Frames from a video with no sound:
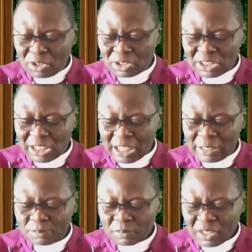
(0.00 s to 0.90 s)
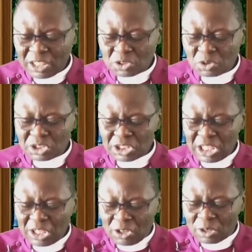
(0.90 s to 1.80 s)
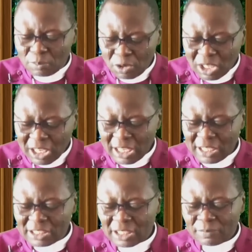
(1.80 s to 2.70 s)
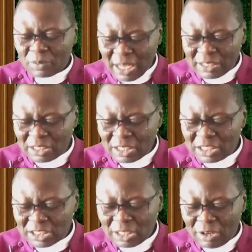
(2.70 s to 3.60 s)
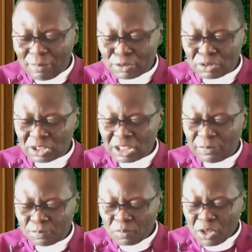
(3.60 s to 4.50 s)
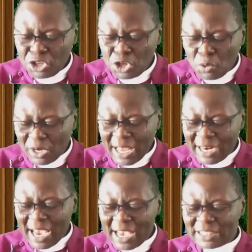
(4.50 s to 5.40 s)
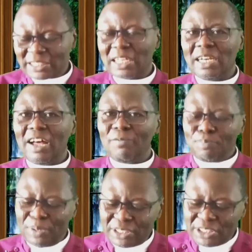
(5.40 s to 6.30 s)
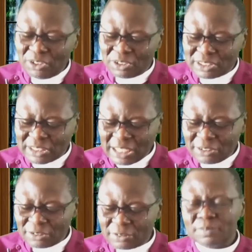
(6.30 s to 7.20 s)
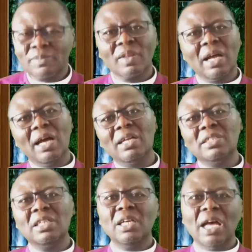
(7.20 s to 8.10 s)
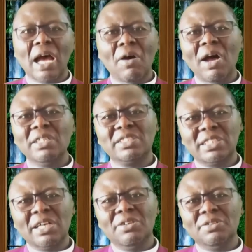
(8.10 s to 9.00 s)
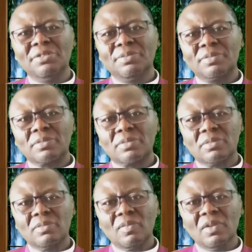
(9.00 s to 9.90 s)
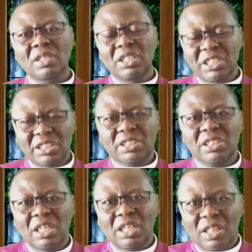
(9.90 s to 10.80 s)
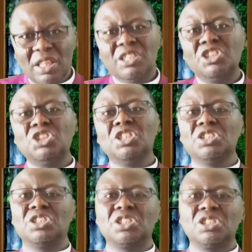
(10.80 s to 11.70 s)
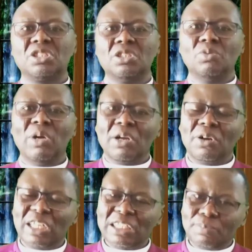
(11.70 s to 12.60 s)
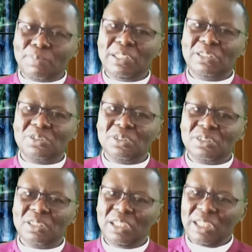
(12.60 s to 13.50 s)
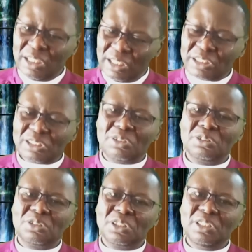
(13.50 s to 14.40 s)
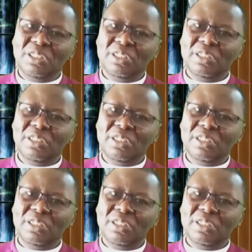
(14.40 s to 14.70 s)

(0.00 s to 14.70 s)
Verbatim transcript: does here is to see God more clearly, and is now able to say, you will arise and have pity on Zion. And our Zion is the church where God has placed us in this country.